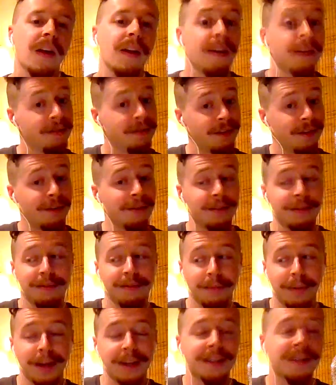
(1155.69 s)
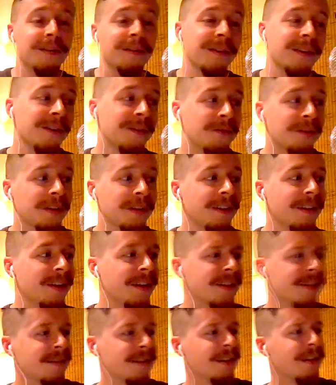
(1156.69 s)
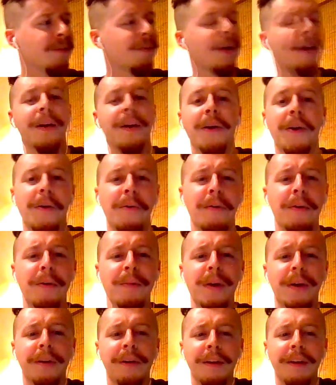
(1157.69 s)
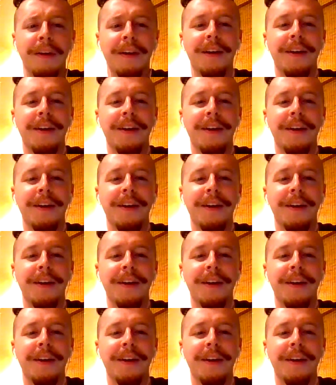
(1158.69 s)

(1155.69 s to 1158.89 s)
Cheers. Imaginary drinking glass. I got my water bottle.